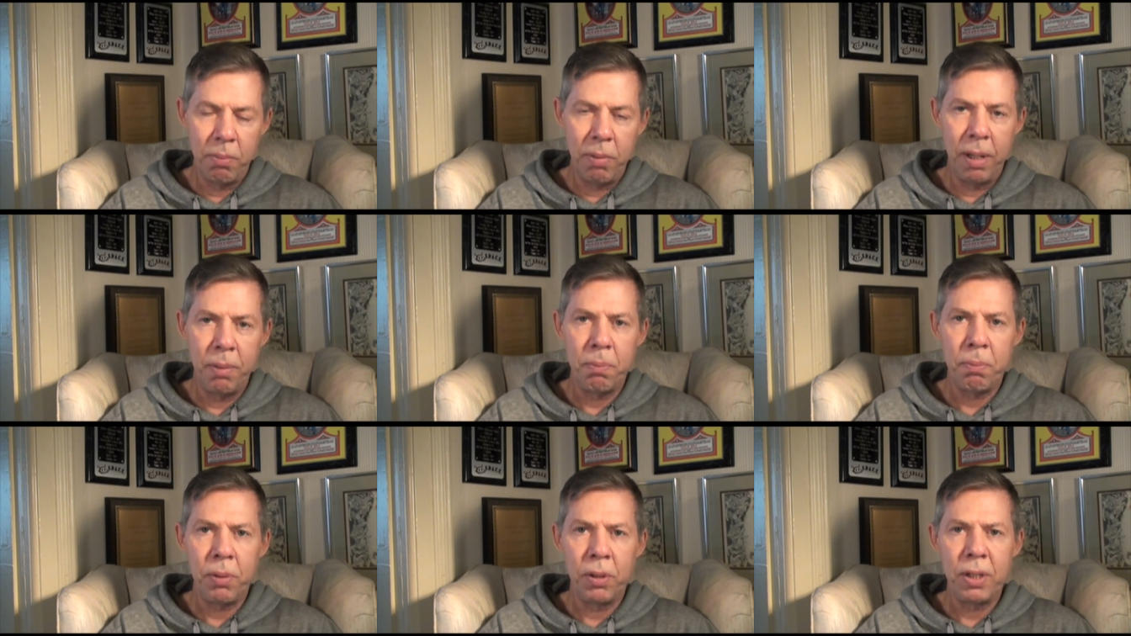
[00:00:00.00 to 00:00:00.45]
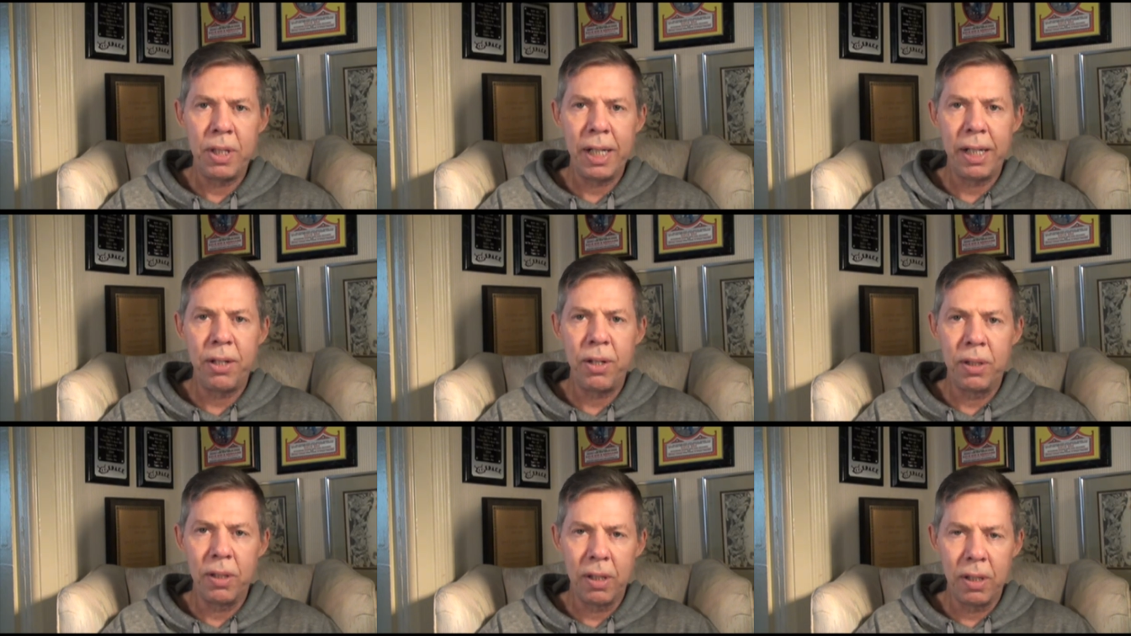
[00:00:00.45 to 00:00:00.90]
but
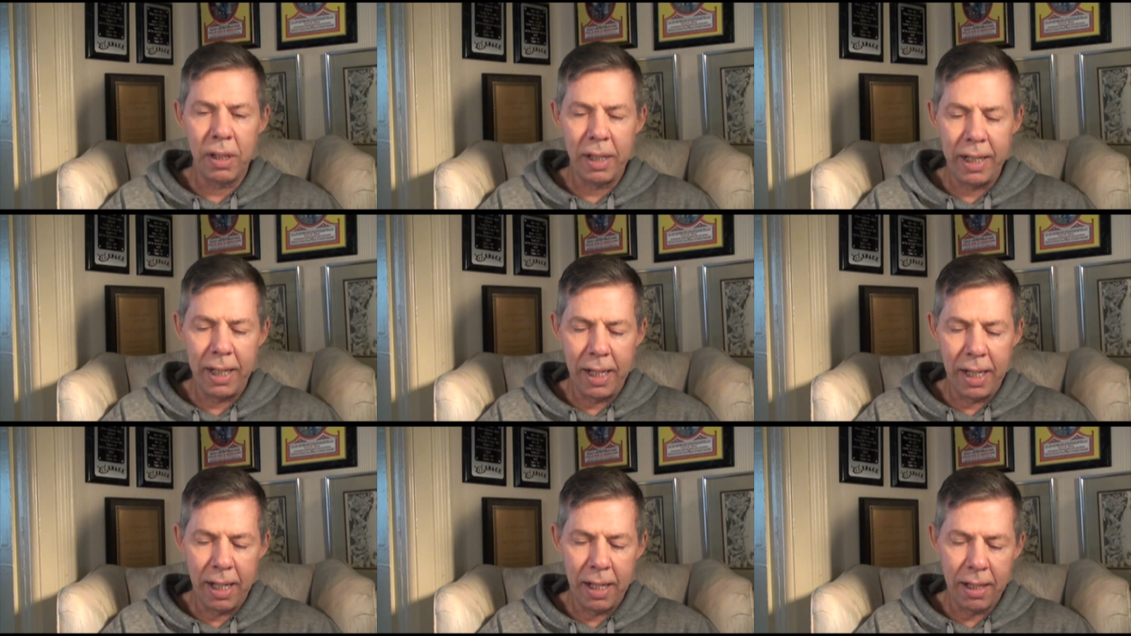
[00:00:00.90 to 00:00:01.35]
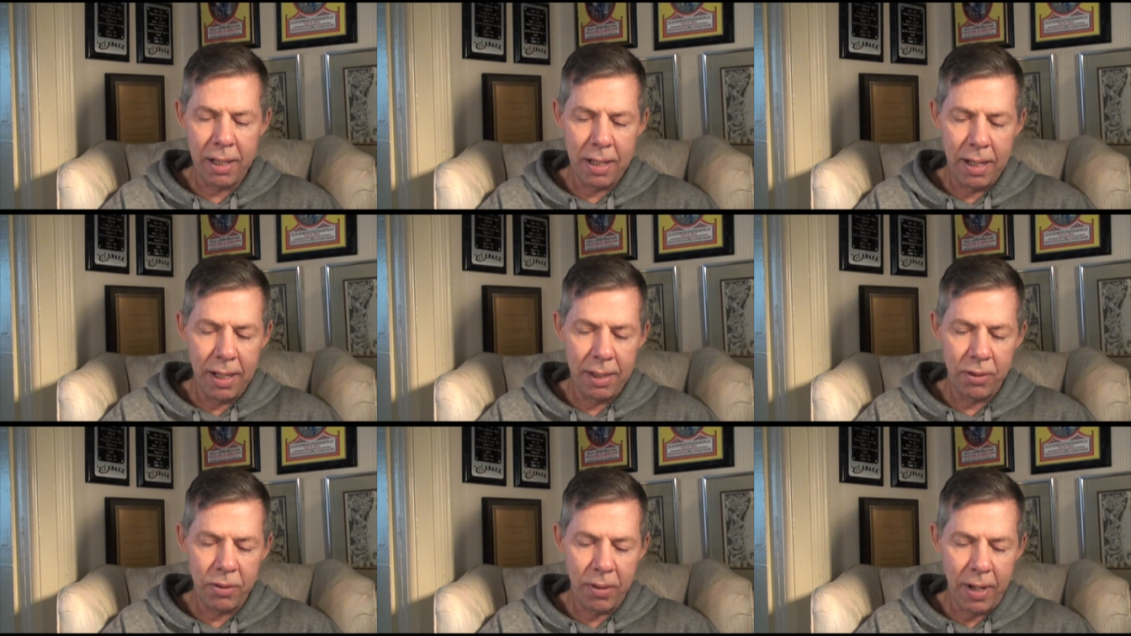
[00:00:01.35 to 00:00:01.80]
particularly A
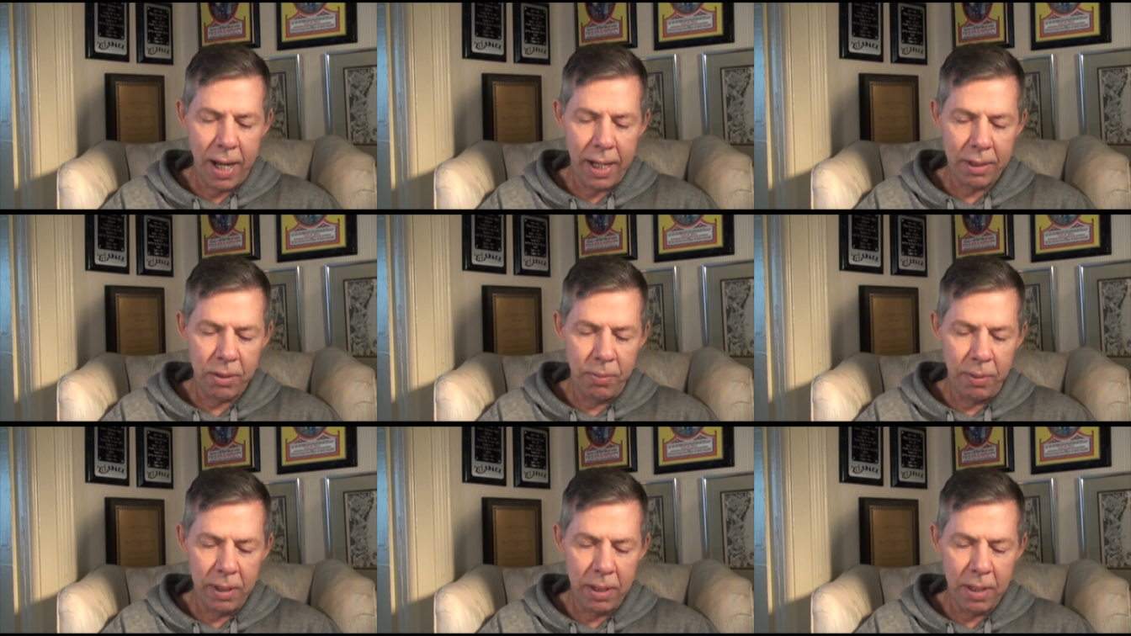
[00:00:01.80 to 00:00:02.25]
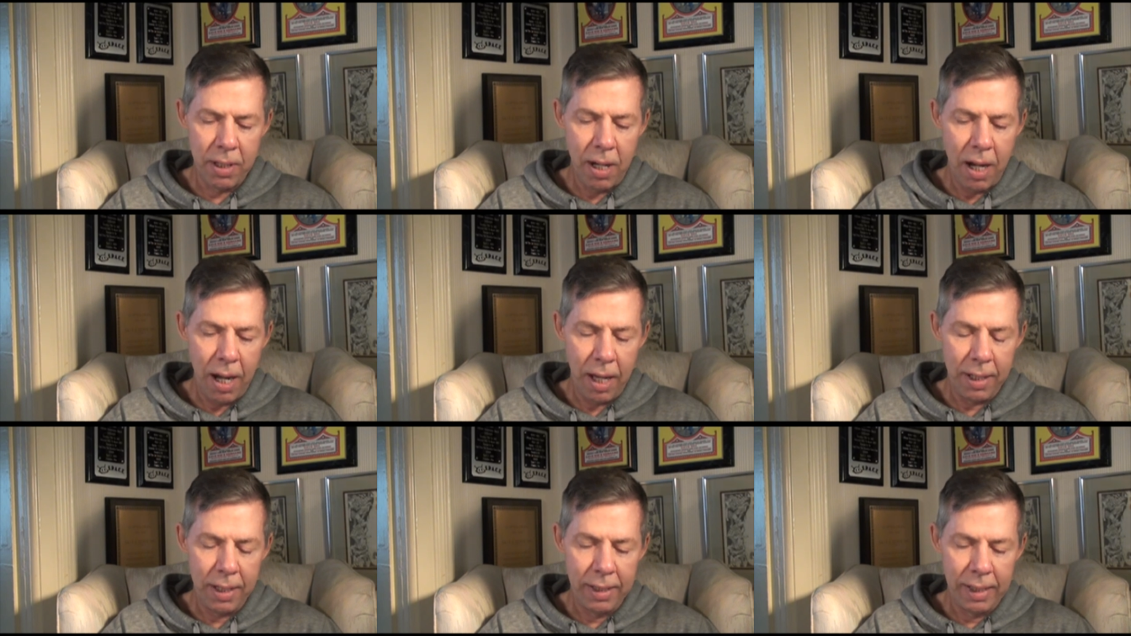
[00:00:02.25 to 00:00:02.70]
Contract with
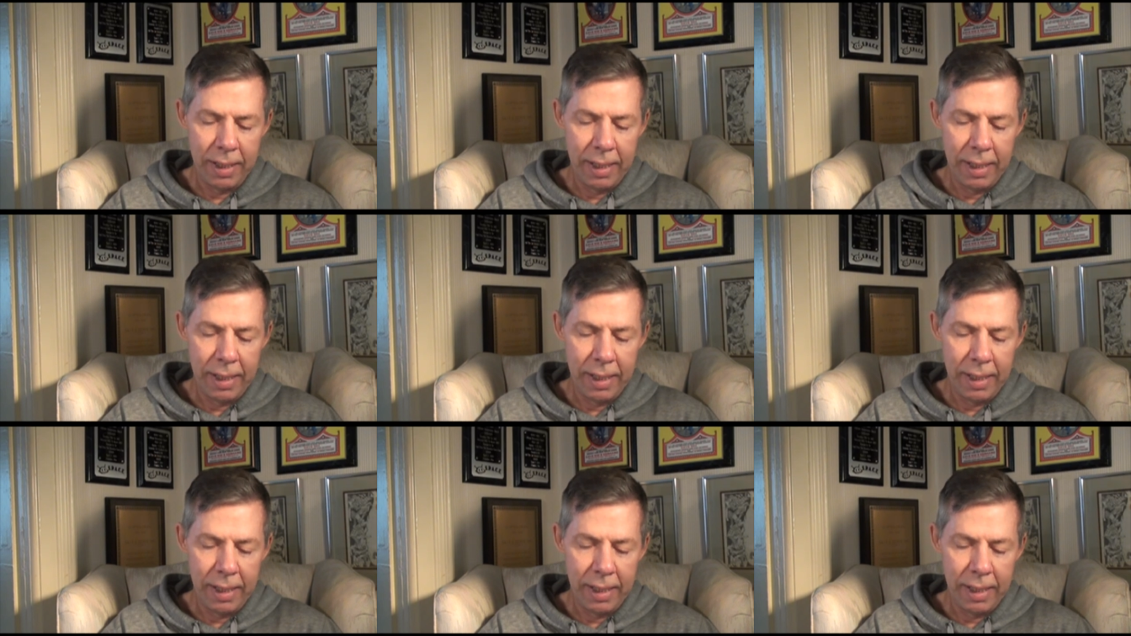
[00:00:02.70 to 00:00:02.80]
God,